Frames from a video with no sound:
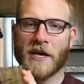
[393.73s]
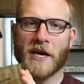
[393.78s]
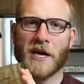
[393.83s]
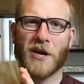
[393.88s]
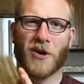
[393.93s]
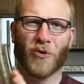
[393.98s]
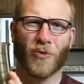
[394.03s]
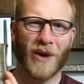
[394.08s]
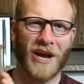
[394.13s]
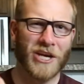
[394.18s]

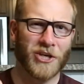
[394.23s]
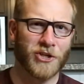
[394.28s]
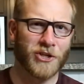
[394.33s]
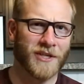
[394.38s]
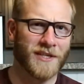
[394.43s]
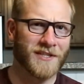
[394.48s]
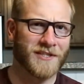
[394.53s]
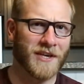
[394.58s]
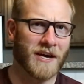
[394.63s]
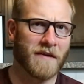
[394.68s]

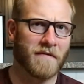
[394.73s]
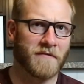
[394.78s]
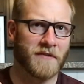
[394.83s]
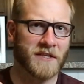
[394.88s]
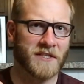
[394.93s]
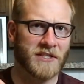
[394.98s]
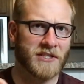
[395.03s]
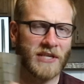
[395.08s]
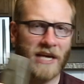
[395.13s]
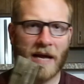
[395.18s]
iterations of
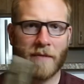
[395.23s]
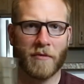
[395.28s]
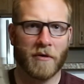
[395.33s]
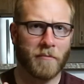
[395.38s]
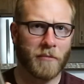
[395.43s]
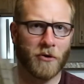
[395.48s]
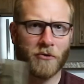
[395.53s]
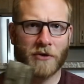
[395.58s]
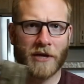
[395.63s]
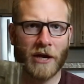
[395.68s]
this
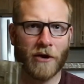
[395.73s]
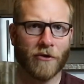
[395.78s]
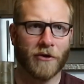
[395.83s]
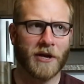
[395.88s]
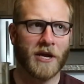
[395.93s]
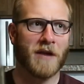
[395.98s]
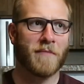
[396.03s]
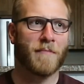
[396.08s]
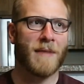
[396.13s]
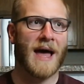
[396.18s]
CYMA
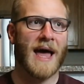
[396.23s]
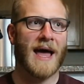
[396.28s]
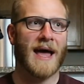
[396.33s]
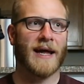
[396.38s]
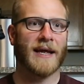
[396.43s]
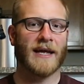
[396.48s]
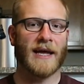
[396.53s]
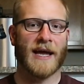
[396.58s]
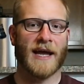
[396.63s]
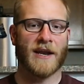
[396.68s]
Bulgarian
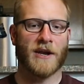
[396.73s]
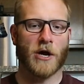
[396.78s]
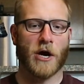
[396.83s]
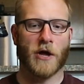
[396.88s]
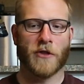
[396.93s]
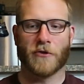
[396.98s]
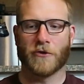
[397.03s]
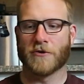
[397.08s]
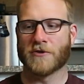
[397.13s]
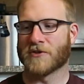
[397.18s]
mag and
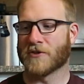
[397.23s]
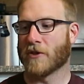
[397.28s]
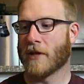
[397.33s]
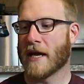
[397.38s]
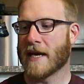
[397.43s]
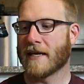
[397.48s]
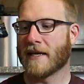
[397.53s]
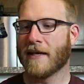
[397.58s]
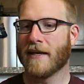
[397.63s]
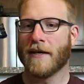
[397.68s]
others
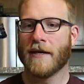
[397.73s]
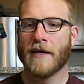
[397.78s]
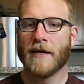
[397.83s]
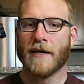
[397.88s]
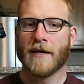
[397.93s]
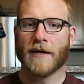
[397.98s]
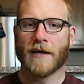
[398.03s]
like it